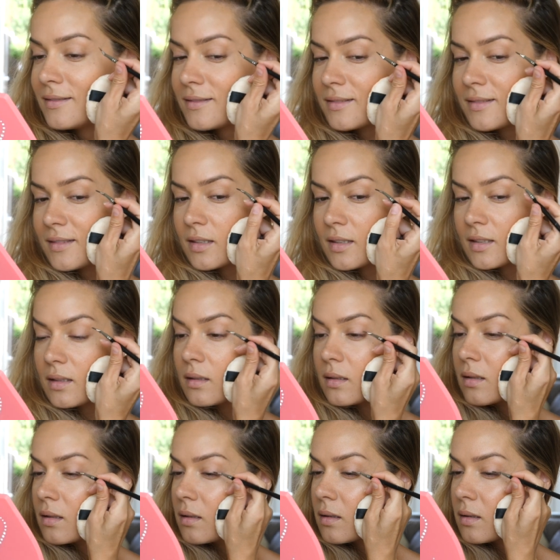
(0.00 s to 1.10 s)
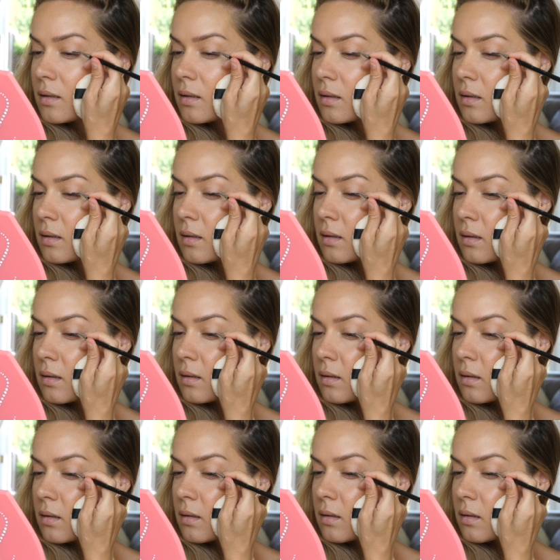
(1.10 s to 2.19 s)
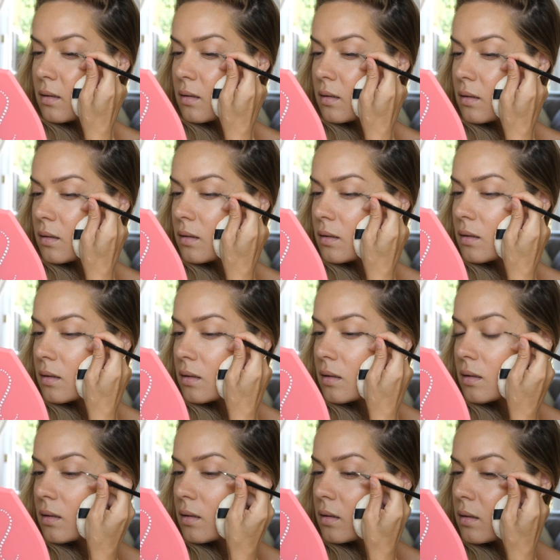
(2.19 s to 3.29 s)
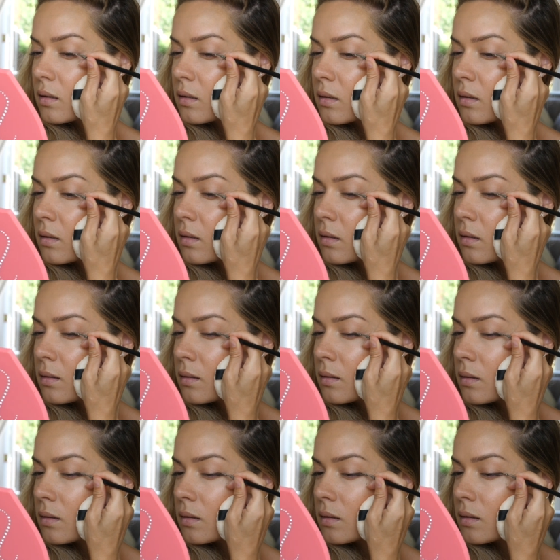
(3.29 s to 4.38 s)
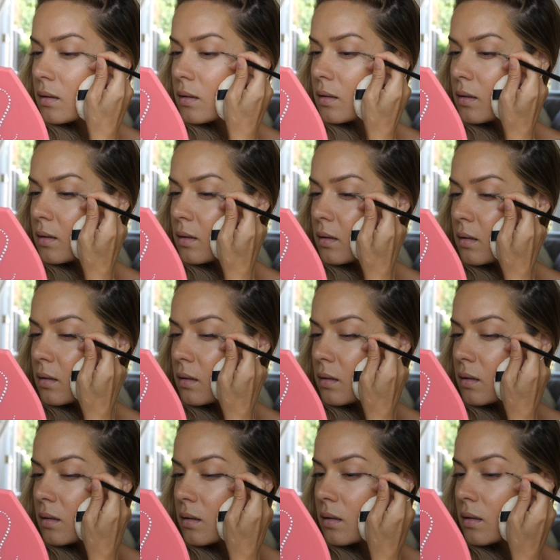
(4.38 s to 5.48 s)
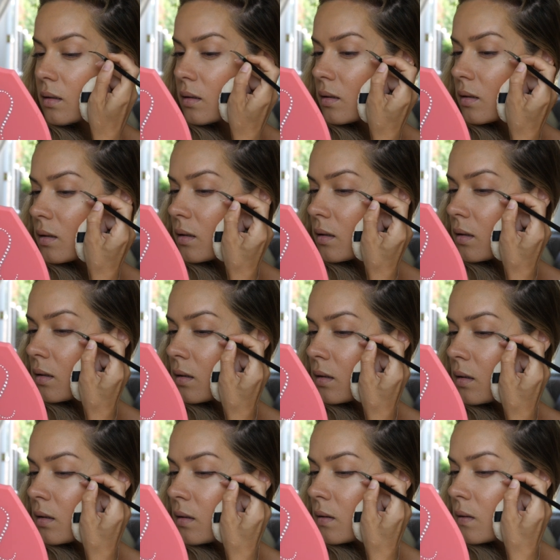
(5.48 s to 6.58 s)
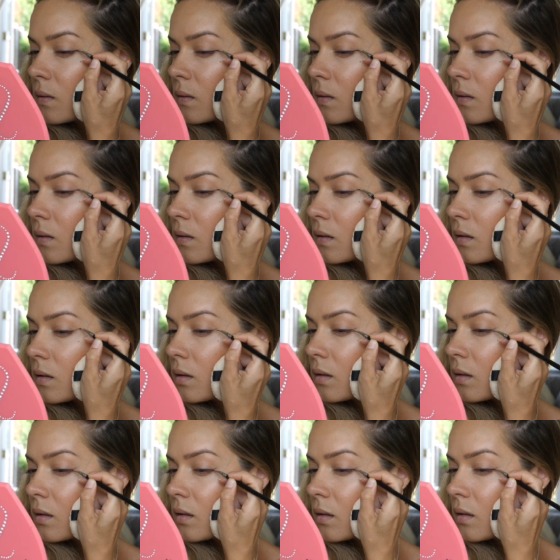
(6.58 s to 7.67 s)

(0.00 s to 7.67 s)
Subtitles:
No one is speaking in this clip.